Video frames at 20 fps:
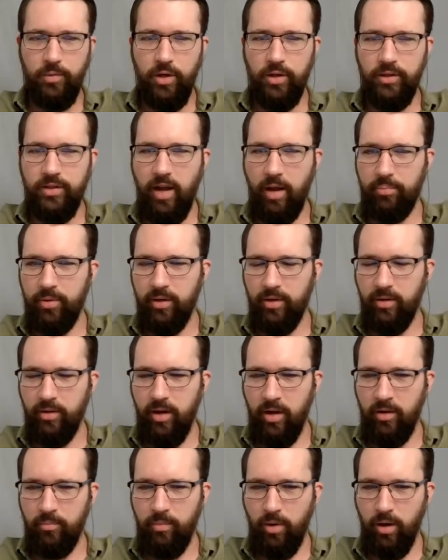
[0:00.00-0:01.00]
me a topic
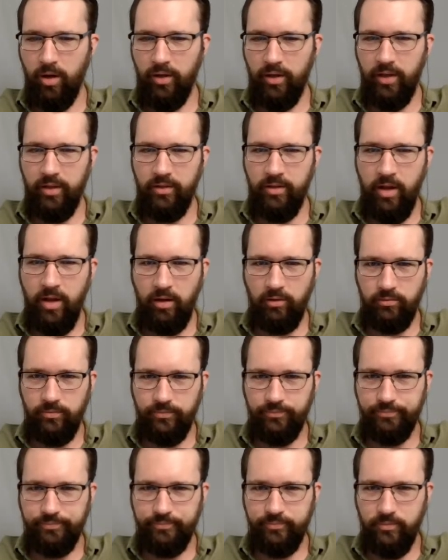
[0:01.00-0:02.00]
and a market. No.
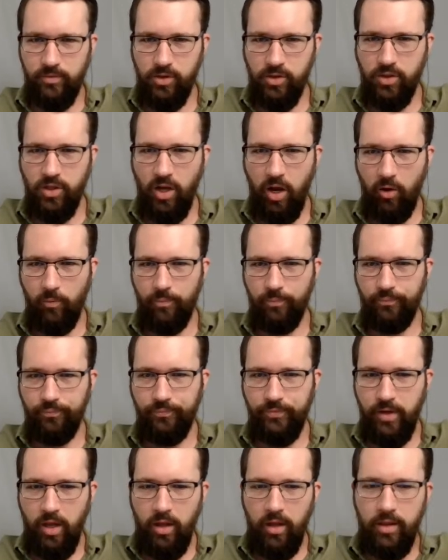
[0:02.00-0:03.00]
So
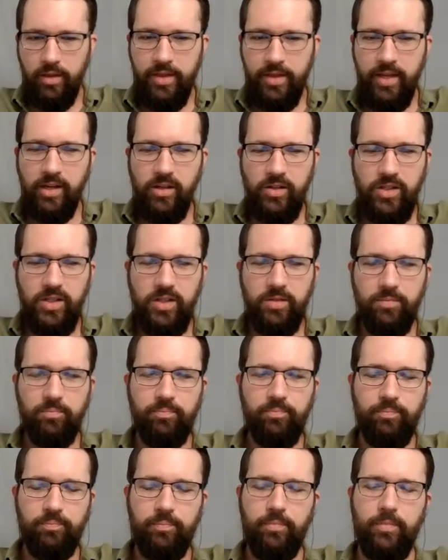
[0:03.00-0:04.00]
this
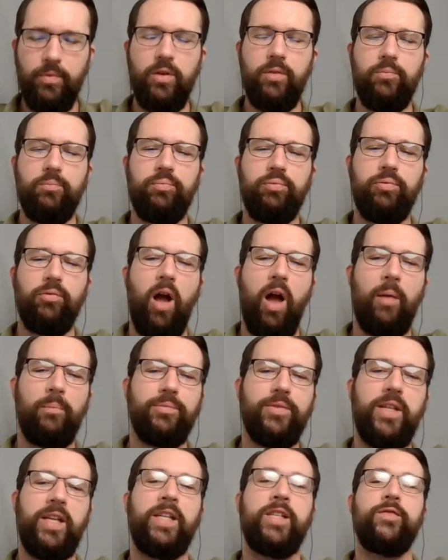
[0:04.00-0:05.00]

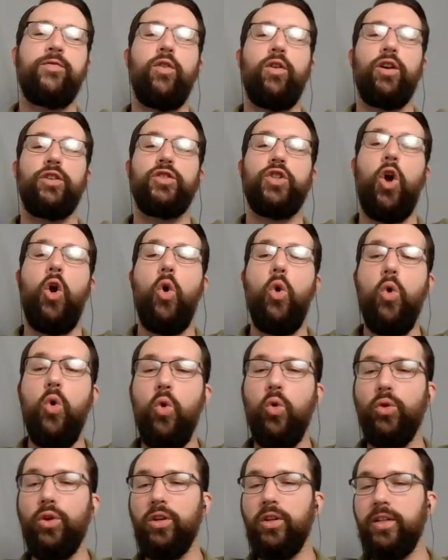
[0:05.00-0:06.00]
prompt is for a
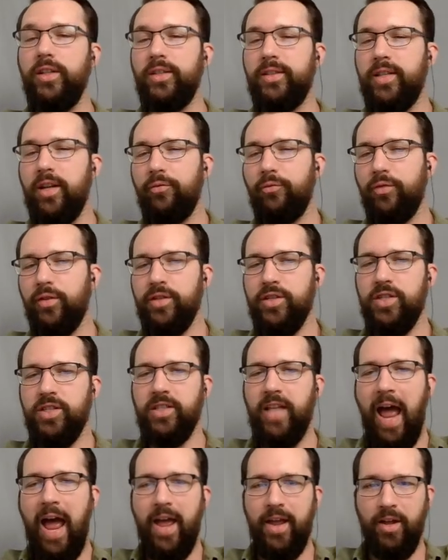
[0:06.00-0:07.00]
totally different
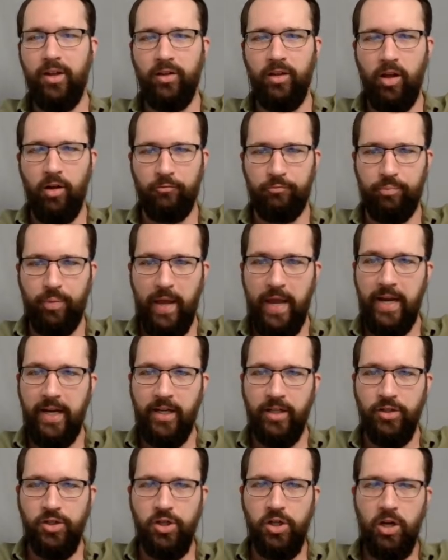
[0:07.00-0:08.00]
style of
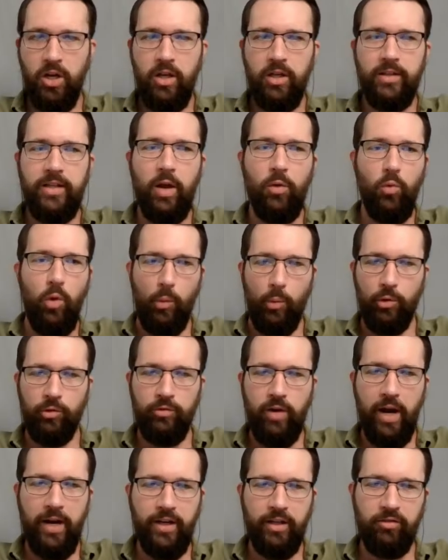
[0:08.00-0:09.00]
page than what we're
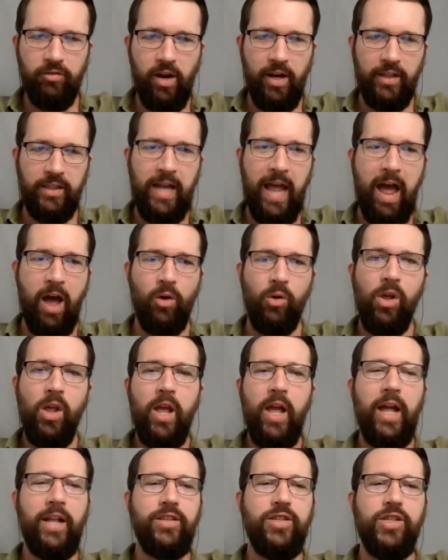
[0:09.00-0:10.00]
writing right now.
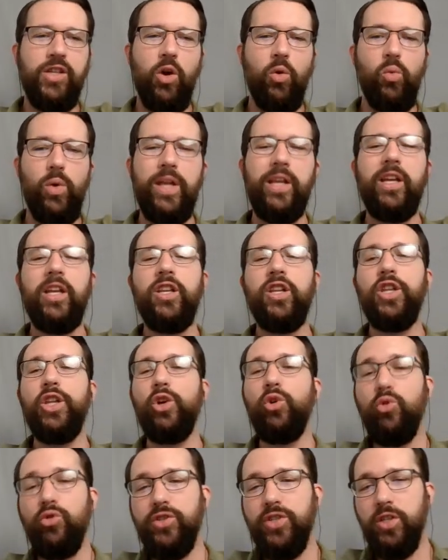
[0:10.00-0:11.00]
And so we can
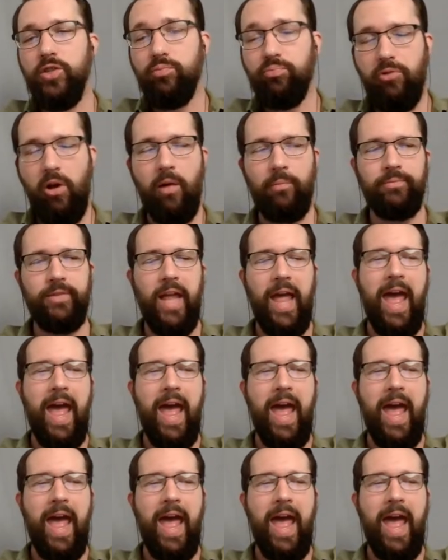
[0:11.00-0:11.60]
use this prompt